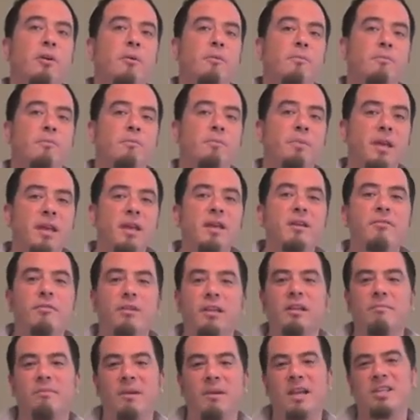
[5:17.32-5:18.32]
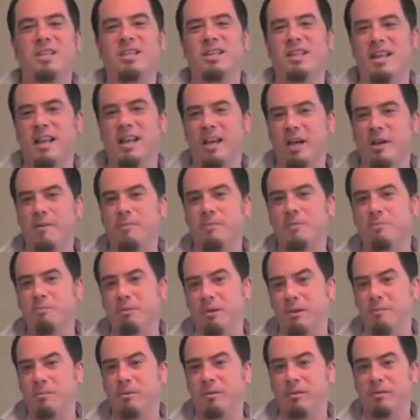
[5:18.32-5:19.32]
being really patient helps
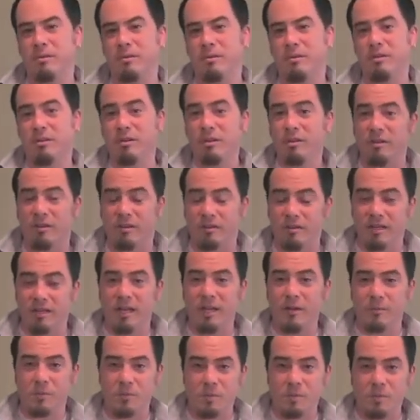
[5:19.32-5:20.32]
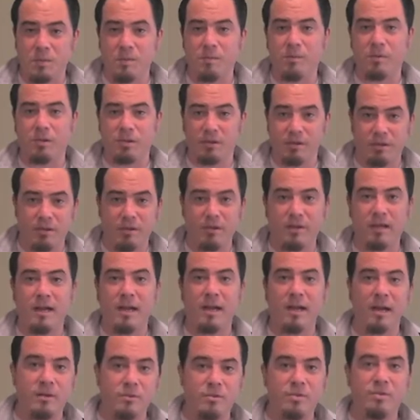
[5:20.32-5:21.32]
people learn
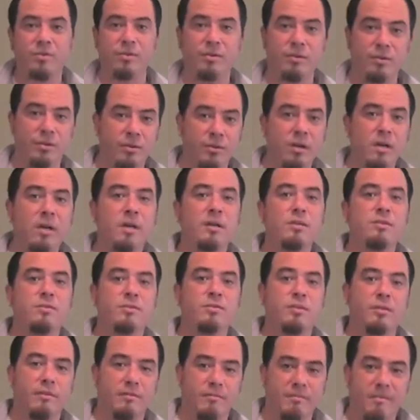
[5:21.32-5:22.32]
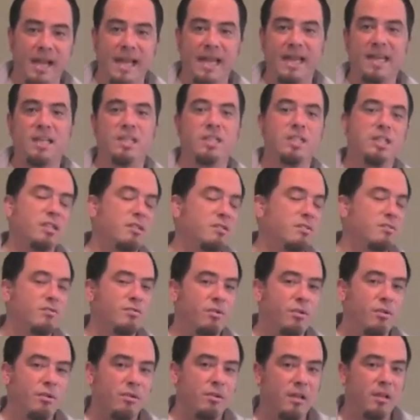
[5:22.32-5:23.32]
how to sort of manage and
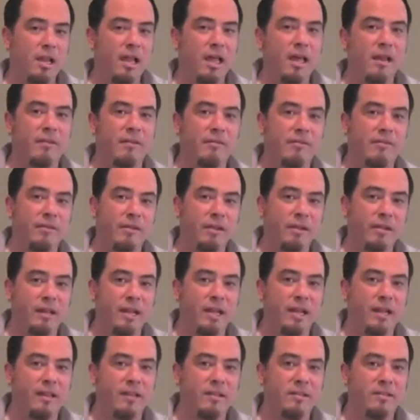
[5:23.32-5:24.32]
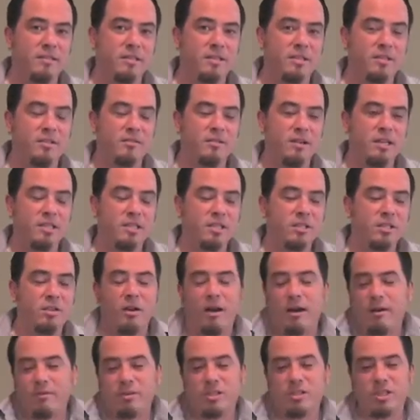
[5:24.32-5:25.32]
control a lot of their situations.
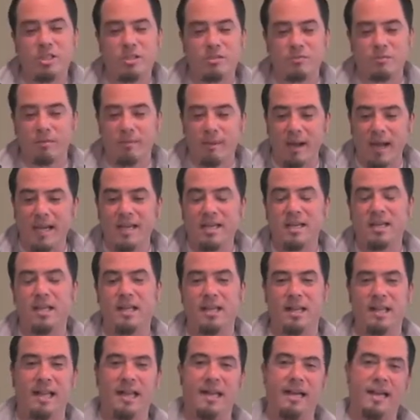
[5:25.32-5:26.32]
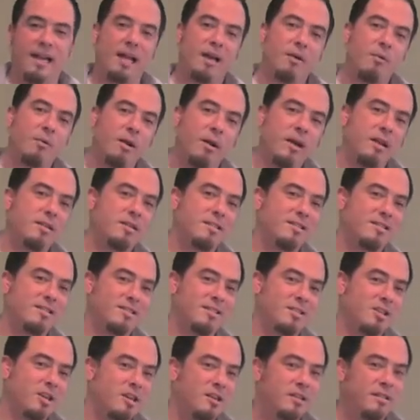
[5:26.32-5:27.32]
So I was just reminded of that, and I kind of wanted to
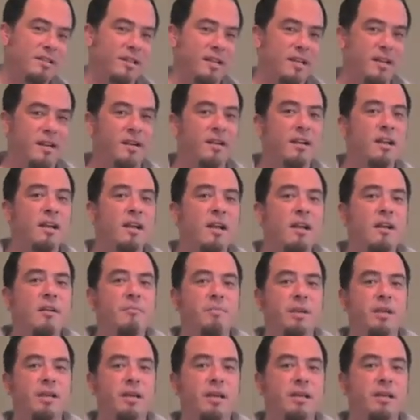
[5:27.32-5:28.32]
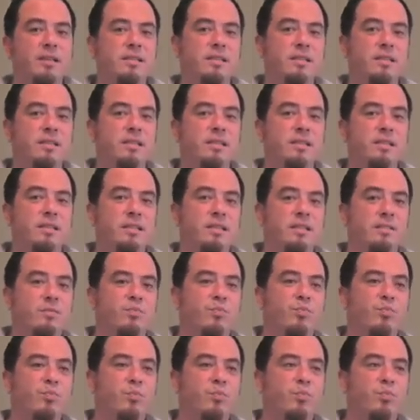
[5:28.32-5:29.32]
start there because
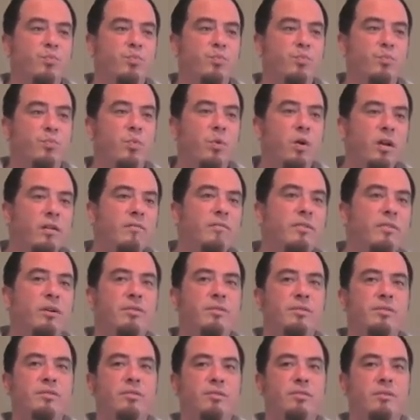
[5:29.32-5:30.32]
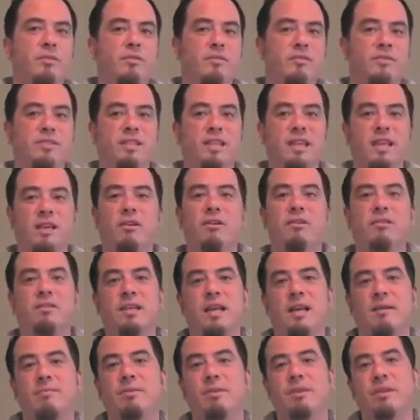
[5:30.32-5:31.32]
it's one of those sort of skills
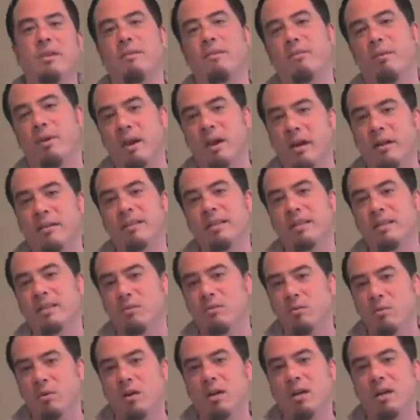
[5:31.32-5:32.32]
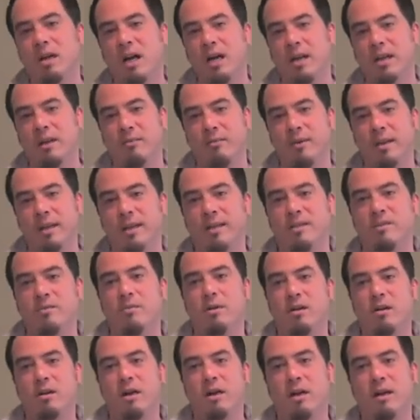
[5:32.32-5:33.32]
I believe that we all need to work on, and we need to
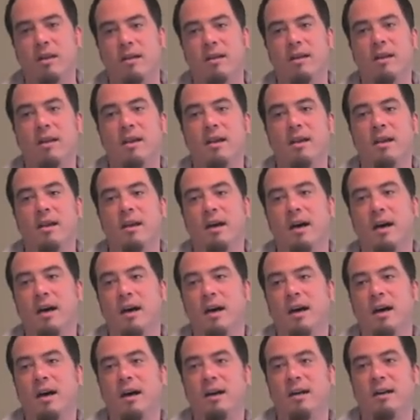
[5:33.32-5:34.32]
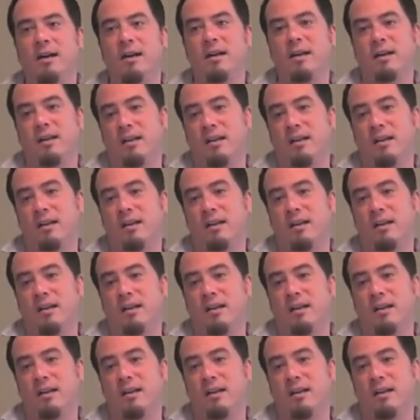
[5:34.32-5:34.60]
work on a